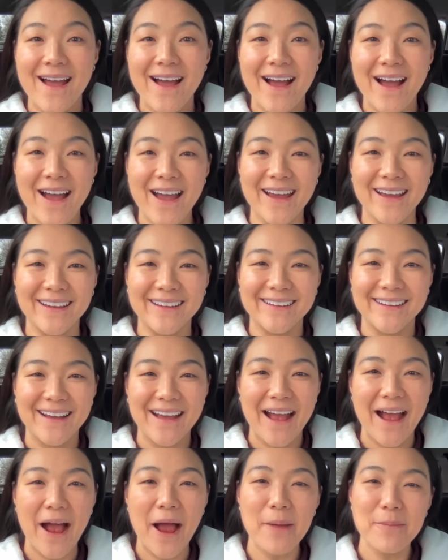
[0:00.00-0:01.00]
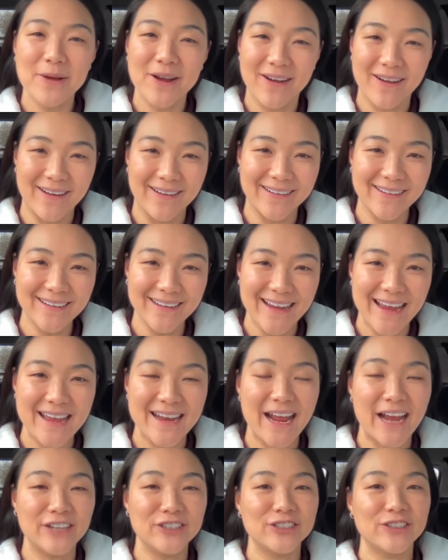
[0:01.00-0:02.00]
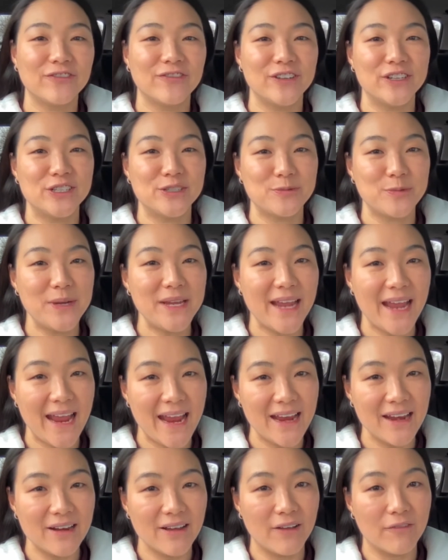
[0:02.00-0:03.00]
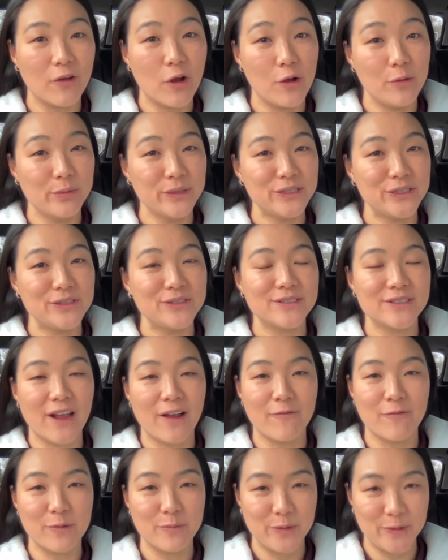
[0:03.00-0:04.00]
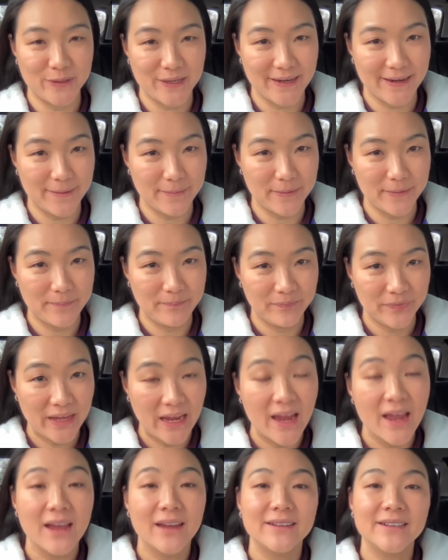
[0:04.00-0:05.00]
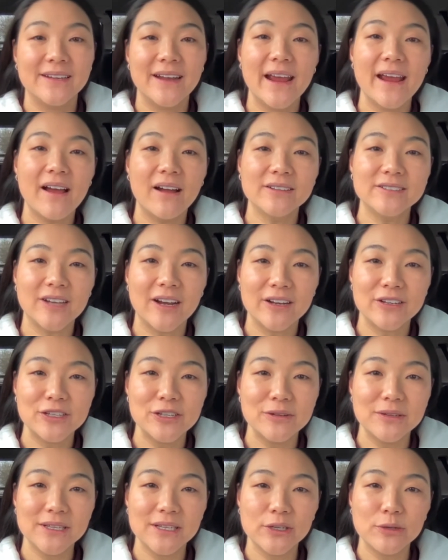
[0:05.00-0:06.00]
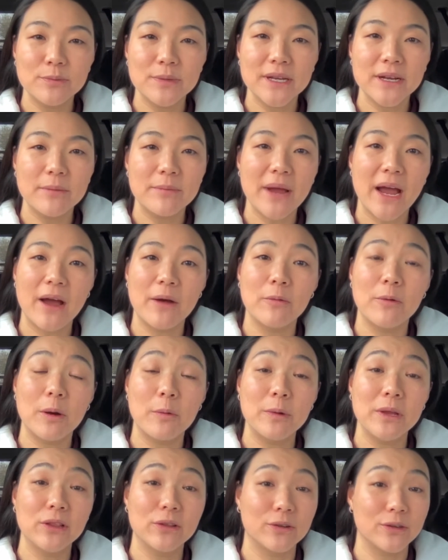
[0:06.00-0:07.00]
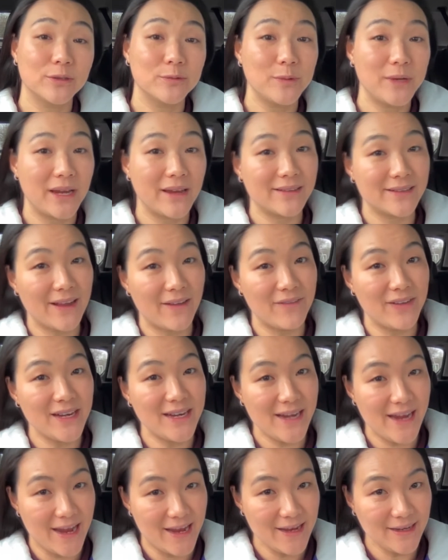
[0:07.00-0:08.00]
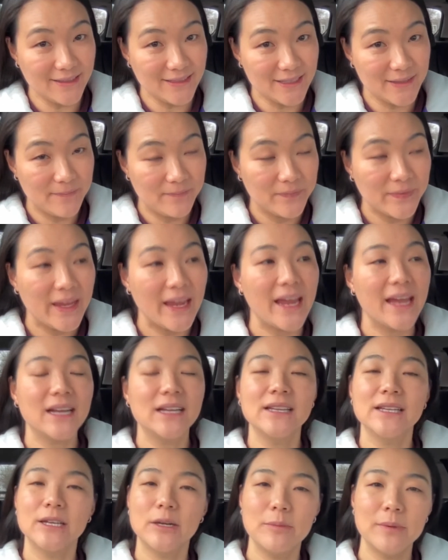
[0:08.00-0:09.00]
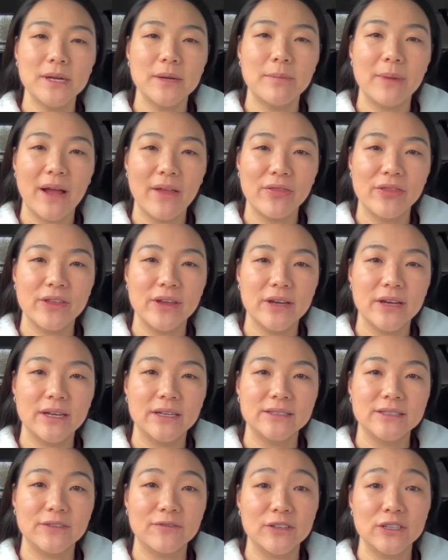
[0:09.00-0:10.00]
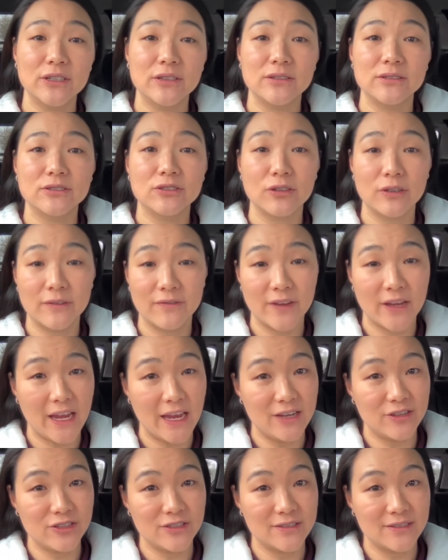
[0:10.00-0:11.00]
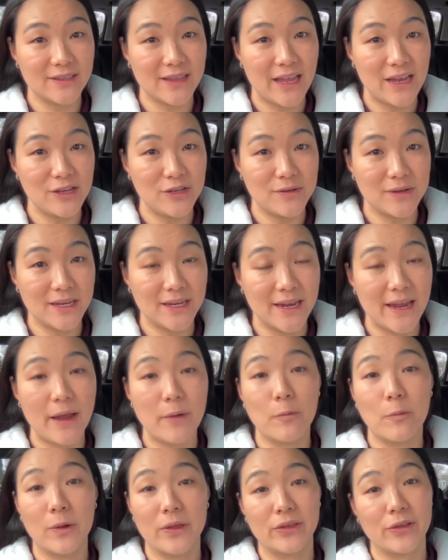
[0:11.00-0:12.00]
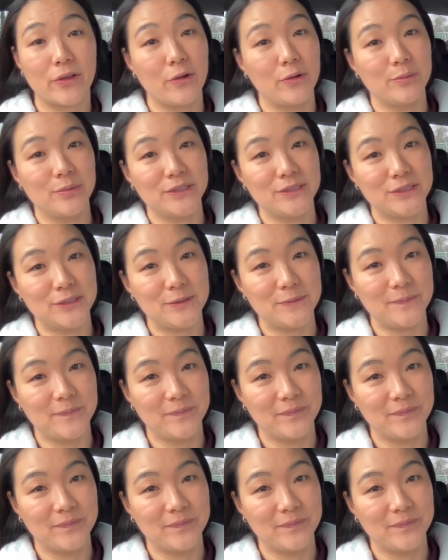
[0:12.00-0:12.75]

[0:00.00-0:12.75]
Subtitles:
Hi, I'm Kana, and I just finished week 8 of Code Platoon Software Bootcamp. Today I'll talk to you a little bit about what we learned week 7 and 8, and a little bit about the different certifications that you can get with Code Platoon.